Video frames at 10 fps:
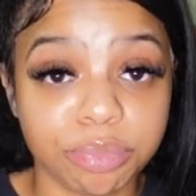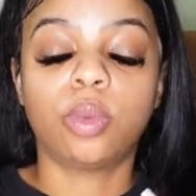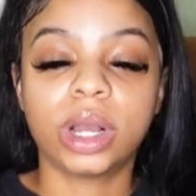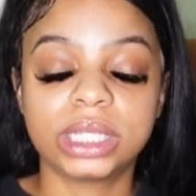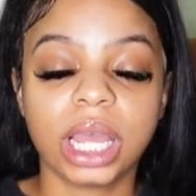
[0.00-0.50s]

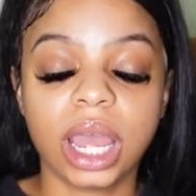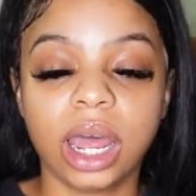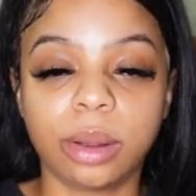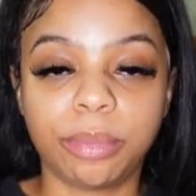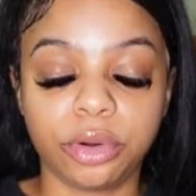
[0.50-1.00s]
Once I
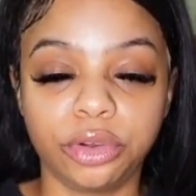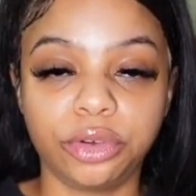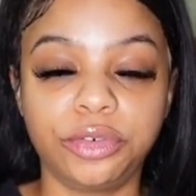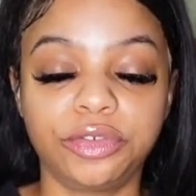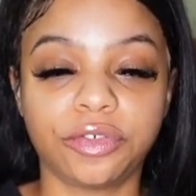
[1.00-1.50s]
got
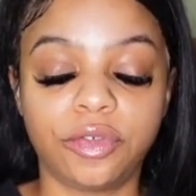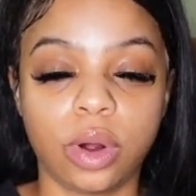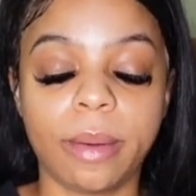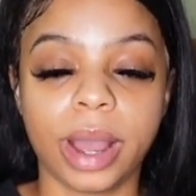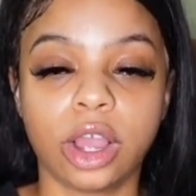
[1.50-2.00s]
approved
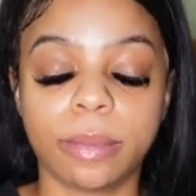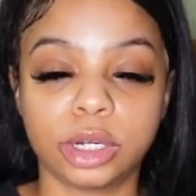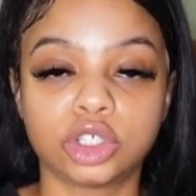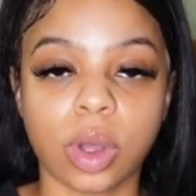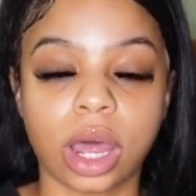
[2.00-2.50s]
for my
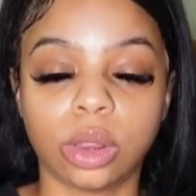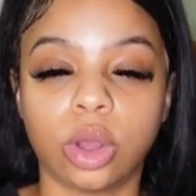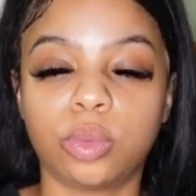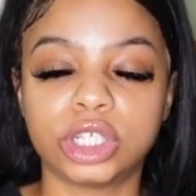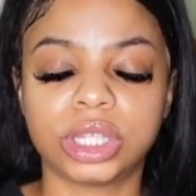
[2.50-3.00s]
commercial auto
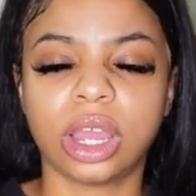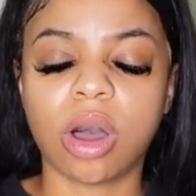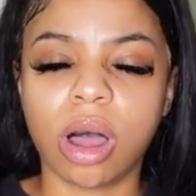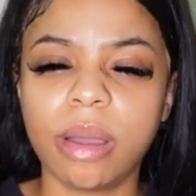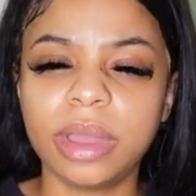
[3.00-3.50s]
loan, which they
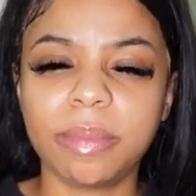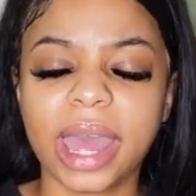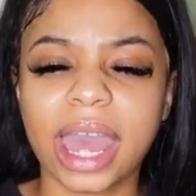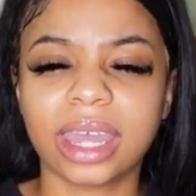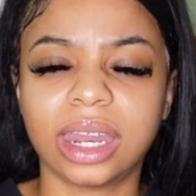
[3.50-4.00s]
called me
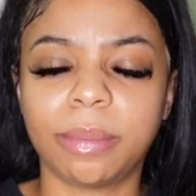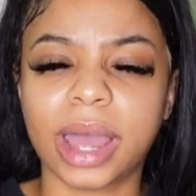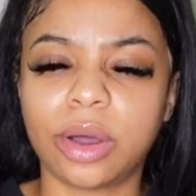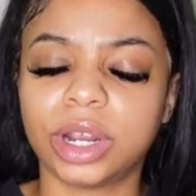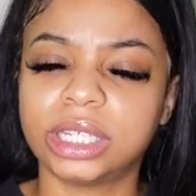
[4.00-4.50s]
back in
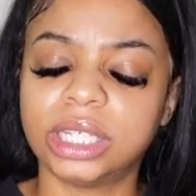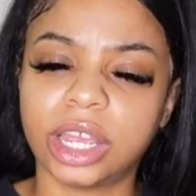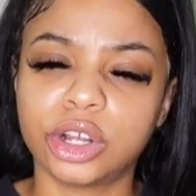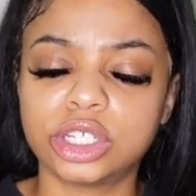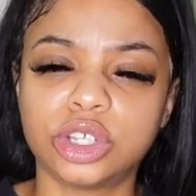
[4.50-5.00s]
about a
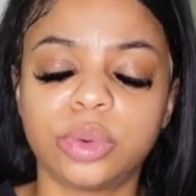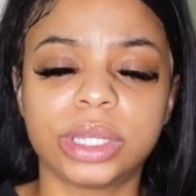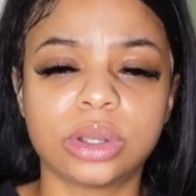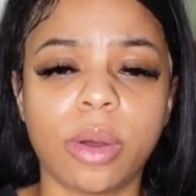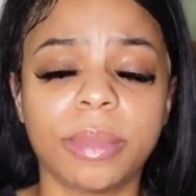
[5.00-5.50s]
day or two
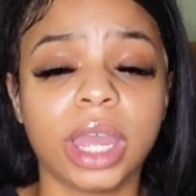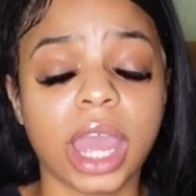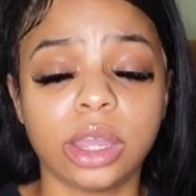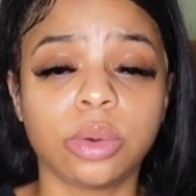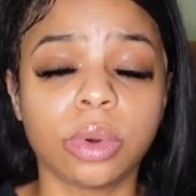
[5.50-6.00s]
and told me,
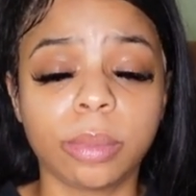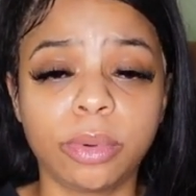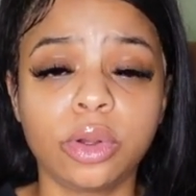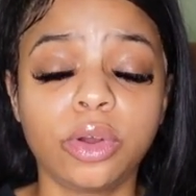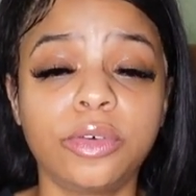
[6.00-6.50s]
hey, you were
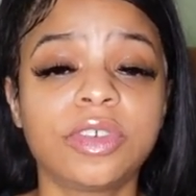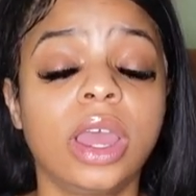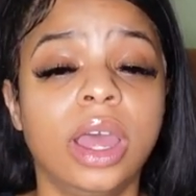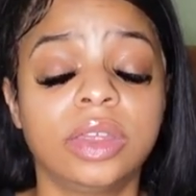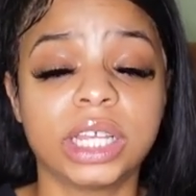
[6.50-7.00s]
approved.
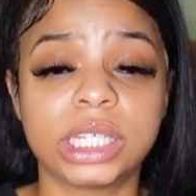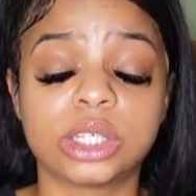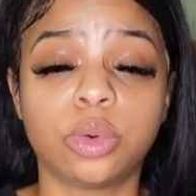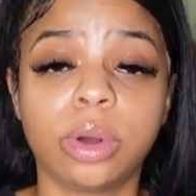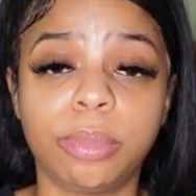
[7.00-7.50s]
This is
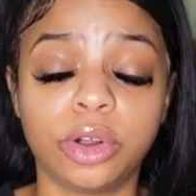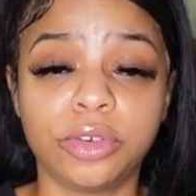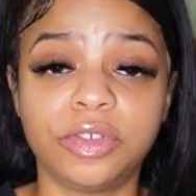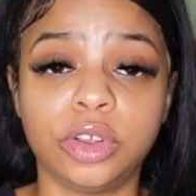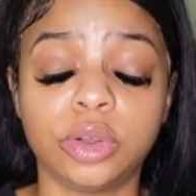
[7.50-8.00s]
who
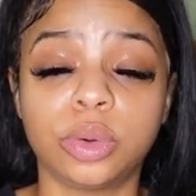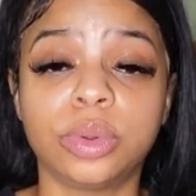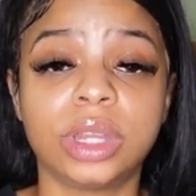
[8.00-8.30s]
approved you.